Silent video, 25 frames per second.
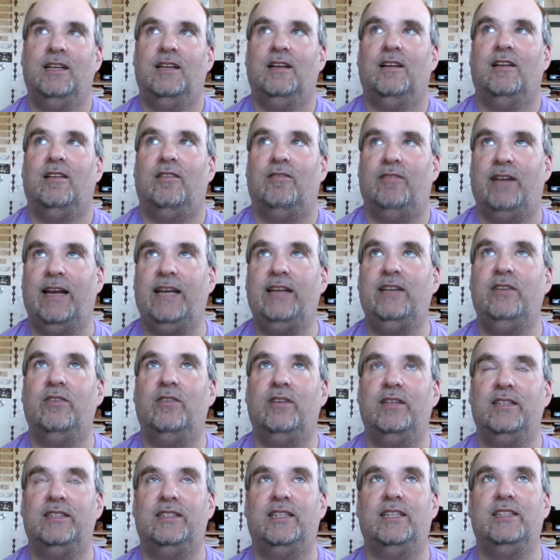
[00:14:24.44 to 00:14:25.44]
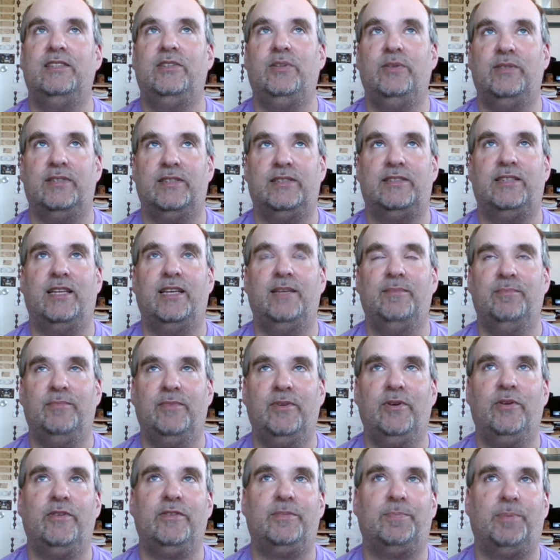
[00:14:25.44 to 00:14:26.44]
Uh, Jimmy,
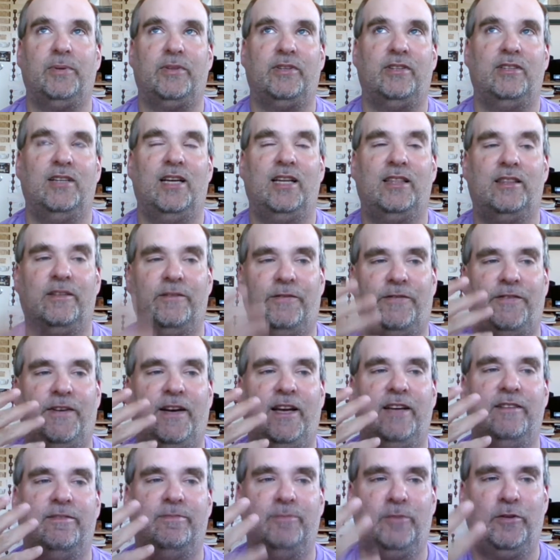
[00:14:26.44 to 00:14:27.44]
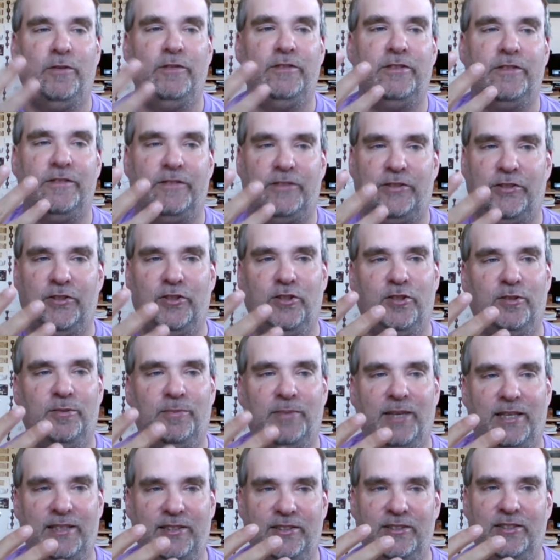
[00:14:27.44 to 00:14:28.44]
he gets table dropped. They start brawling on the outside.
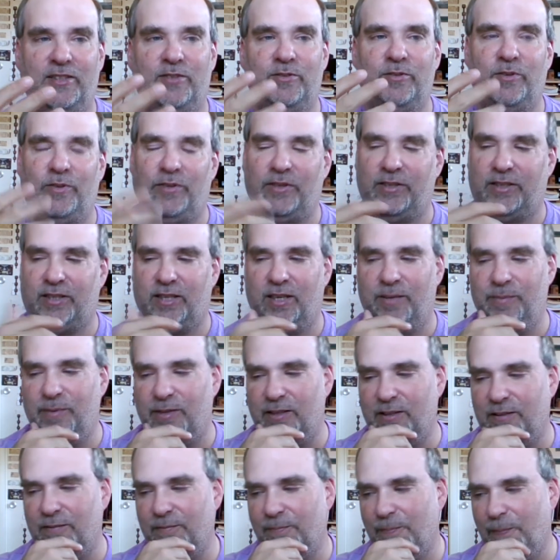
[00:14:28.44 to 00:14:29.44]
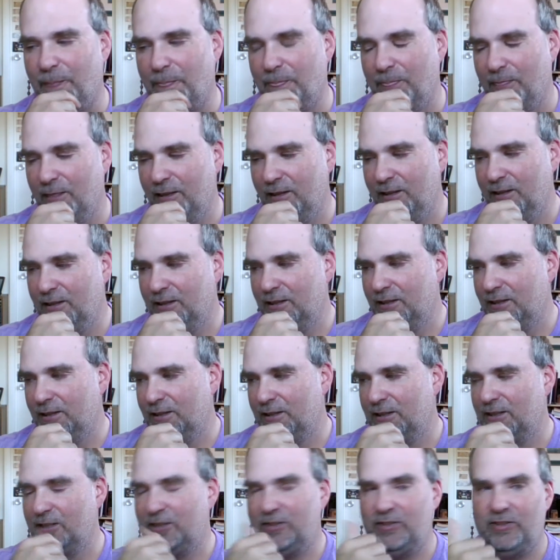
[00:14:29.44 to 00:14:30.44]
Jimmy gets dropped on the table.
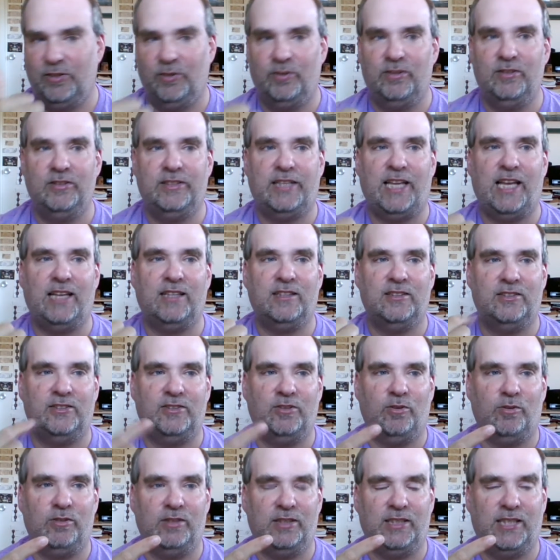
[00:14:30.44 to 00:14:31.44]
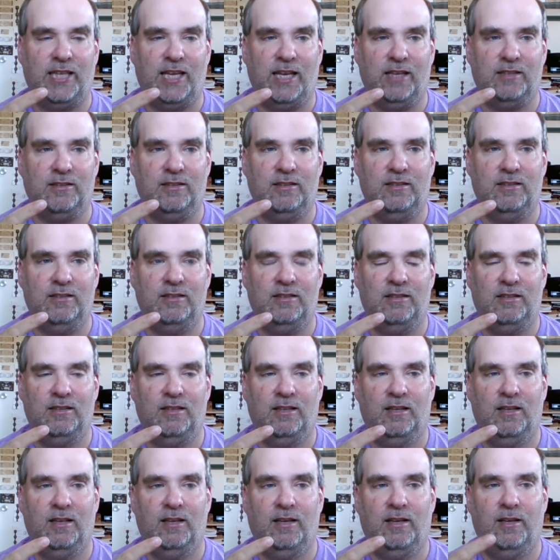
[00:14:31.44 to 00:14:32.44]
Randy Orton's so good. At least he
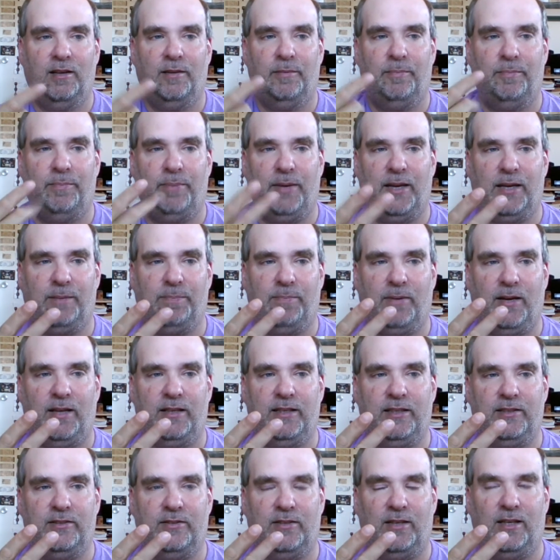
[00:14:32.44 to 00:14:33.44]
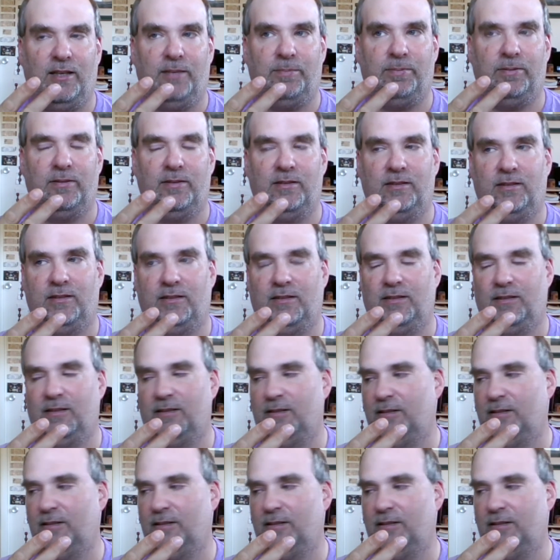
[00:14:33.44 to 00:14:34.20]
changes up. It's not. It's not.